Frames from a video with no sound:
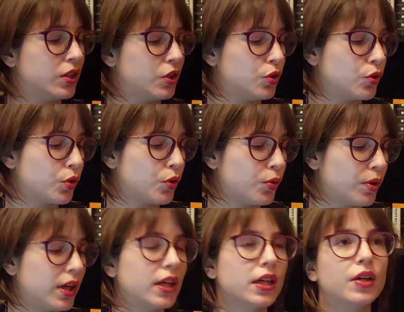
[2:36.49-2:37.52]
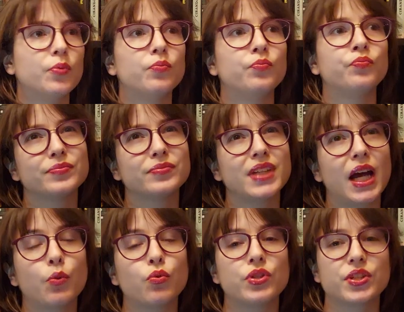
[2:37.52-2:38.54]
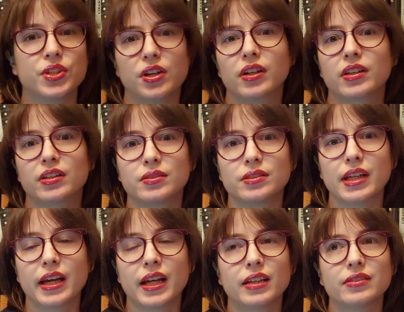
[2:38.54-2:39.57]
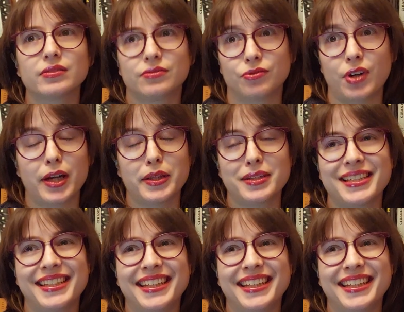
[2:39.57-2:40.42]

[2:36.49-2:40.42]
you know um, i was younger then right